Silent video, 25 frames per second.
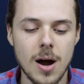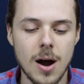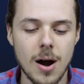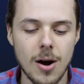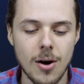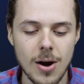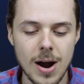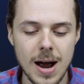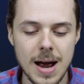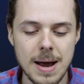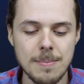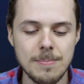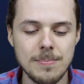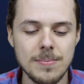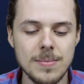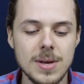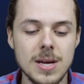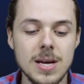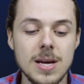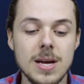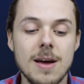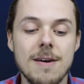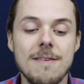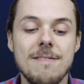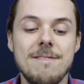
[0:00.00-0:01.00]
All right,
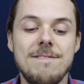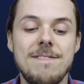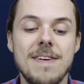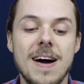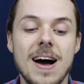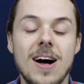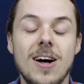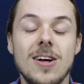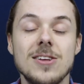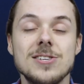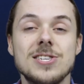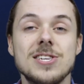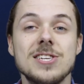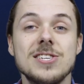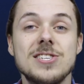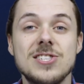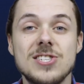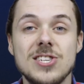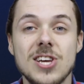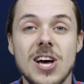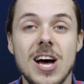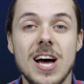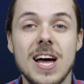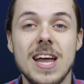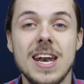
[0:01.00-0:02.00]
Faal's
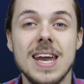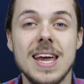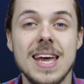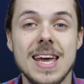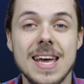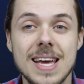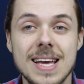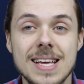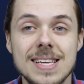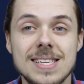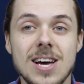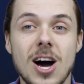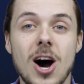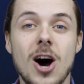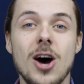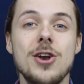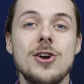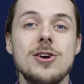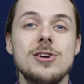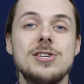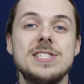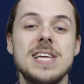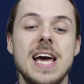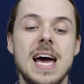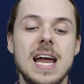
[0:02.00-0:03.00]
son is
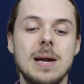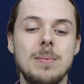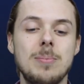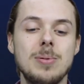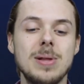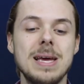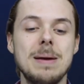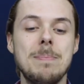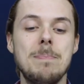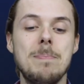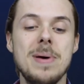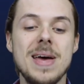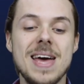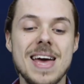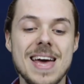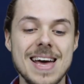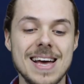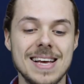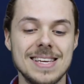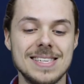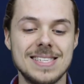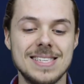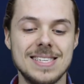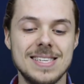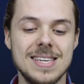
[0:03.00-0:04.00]
understandably
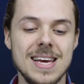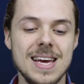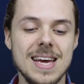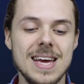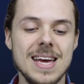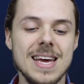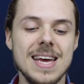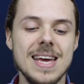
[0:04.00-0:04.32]
pissed.